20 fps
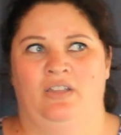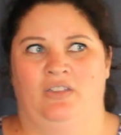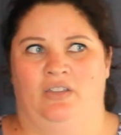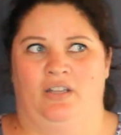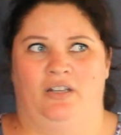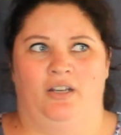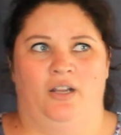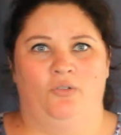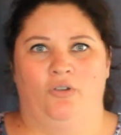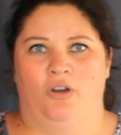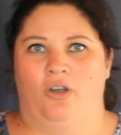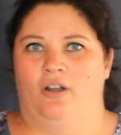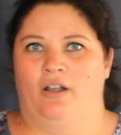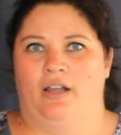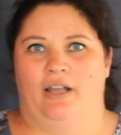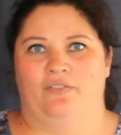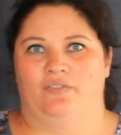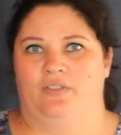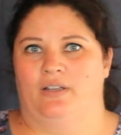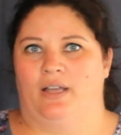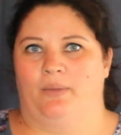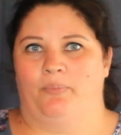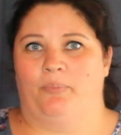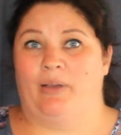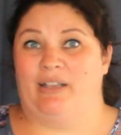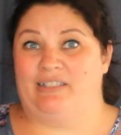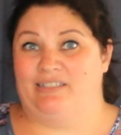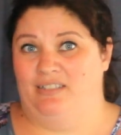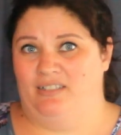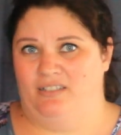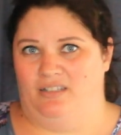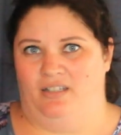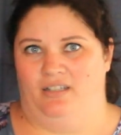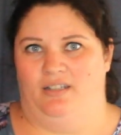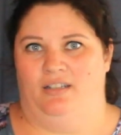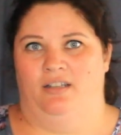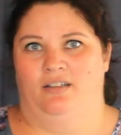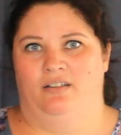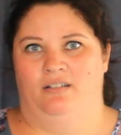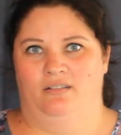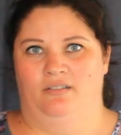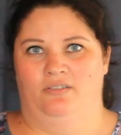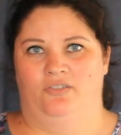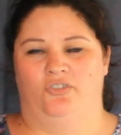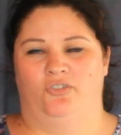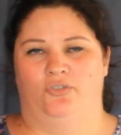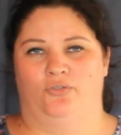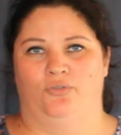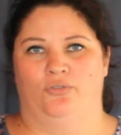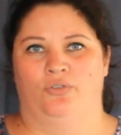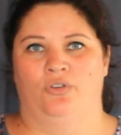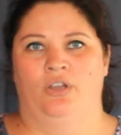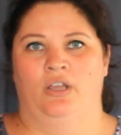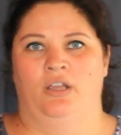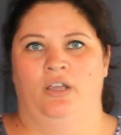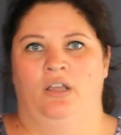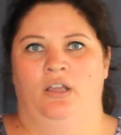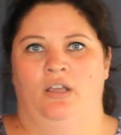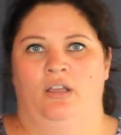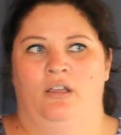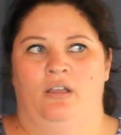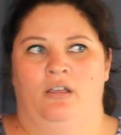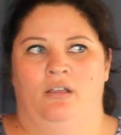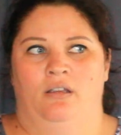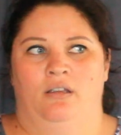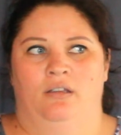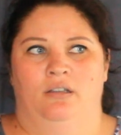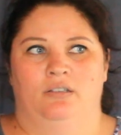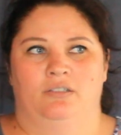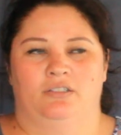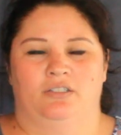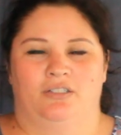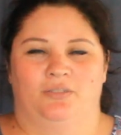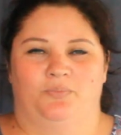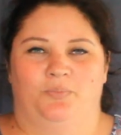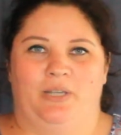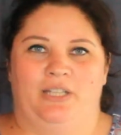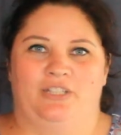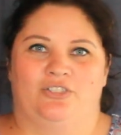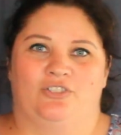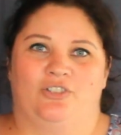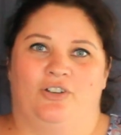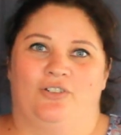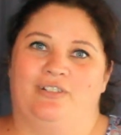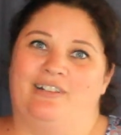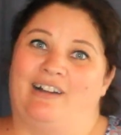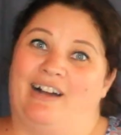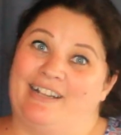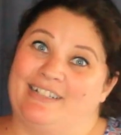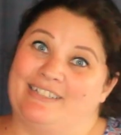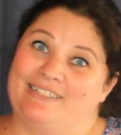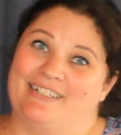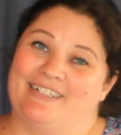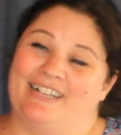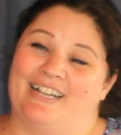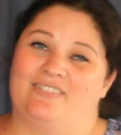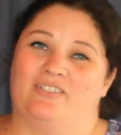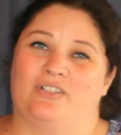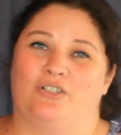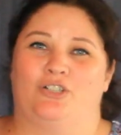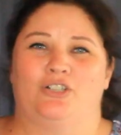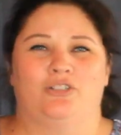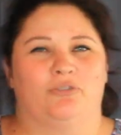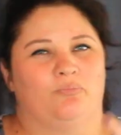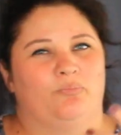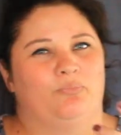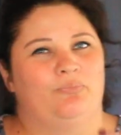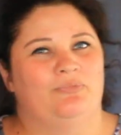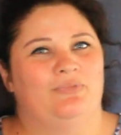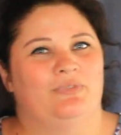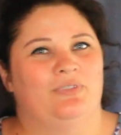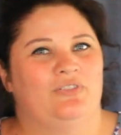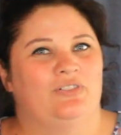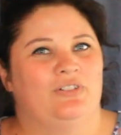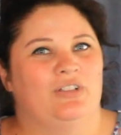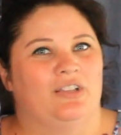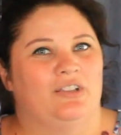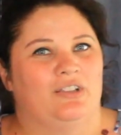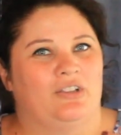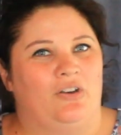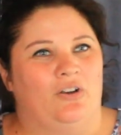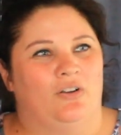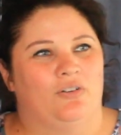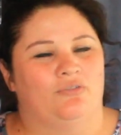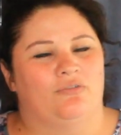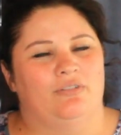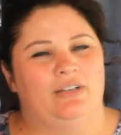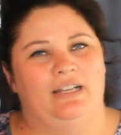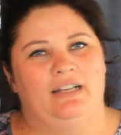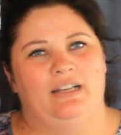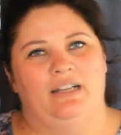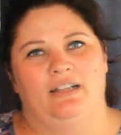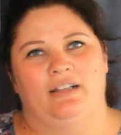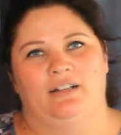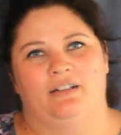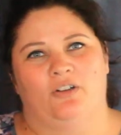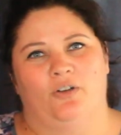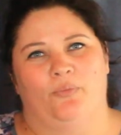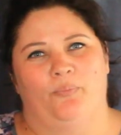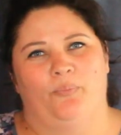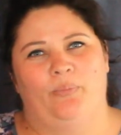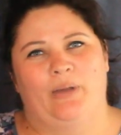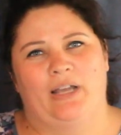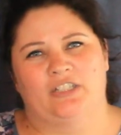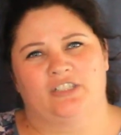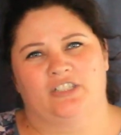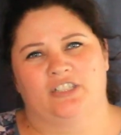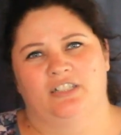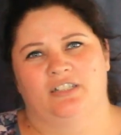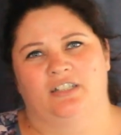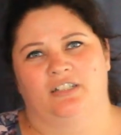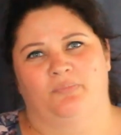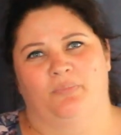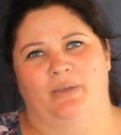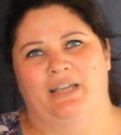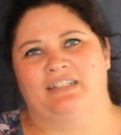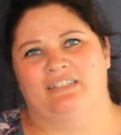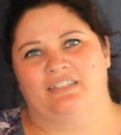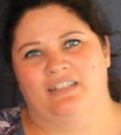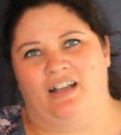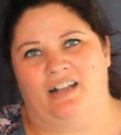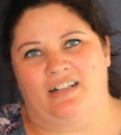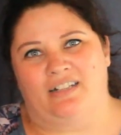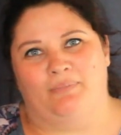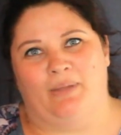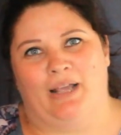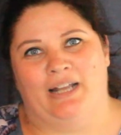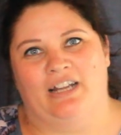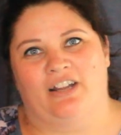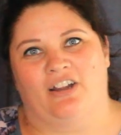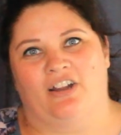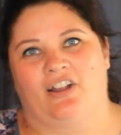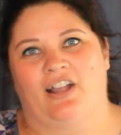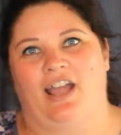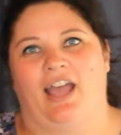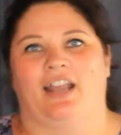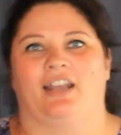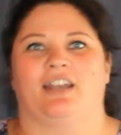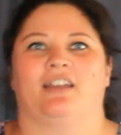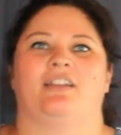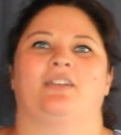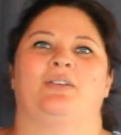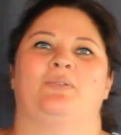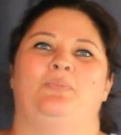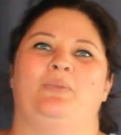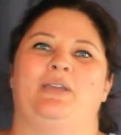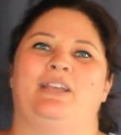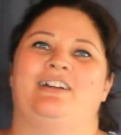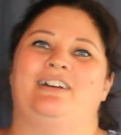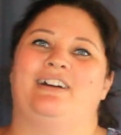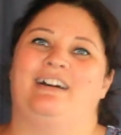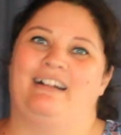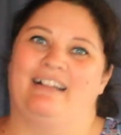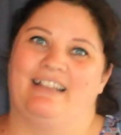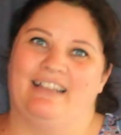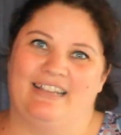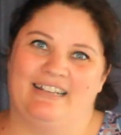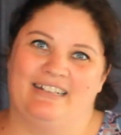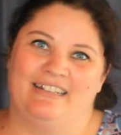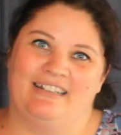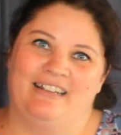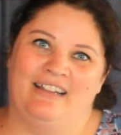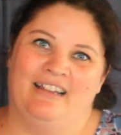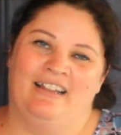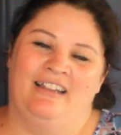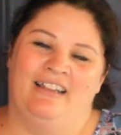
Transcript: They no longer have the capacity to just be so nice and have a good, really compassionate bedside manner and be kind